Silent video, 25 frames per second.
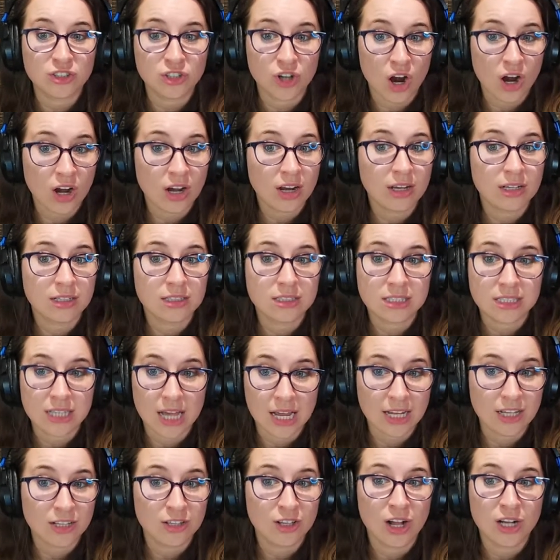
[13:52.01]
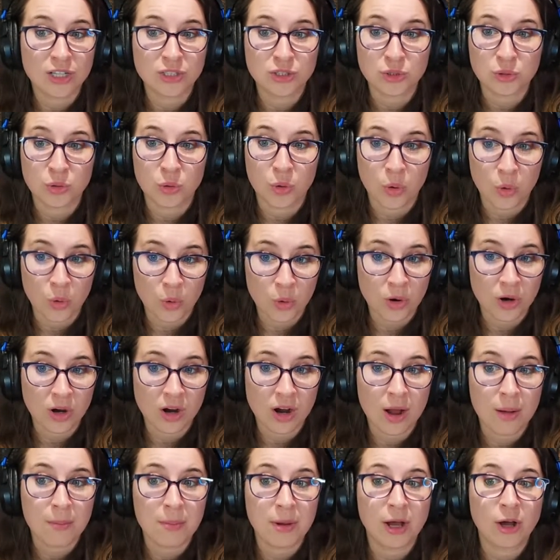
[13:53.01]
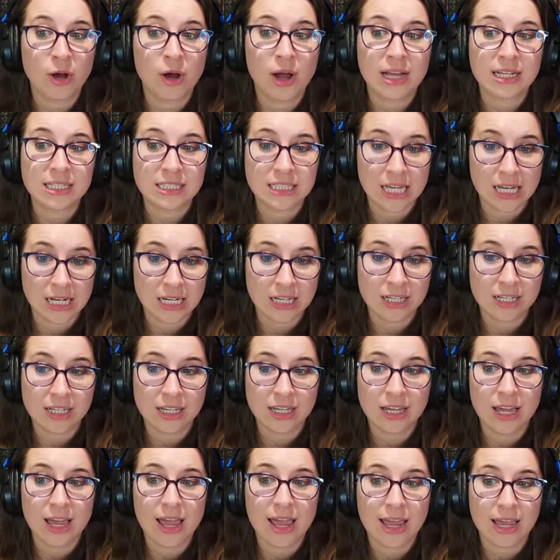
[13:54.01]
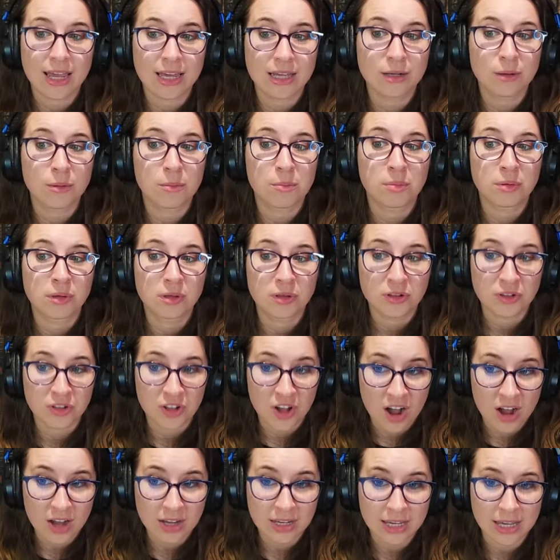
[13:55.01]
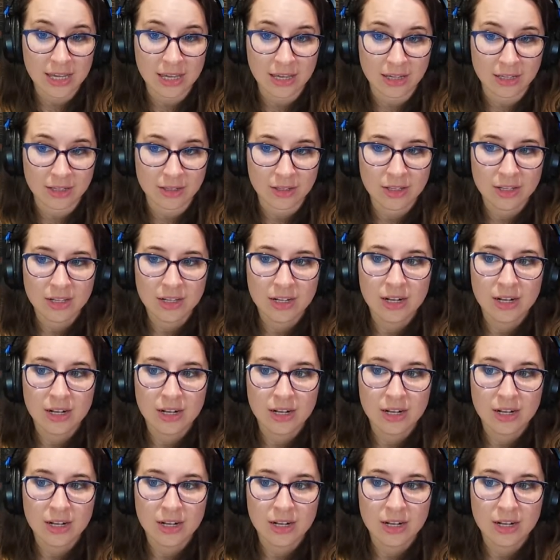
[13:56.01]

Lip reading: dark psychological horror about identity and belonging.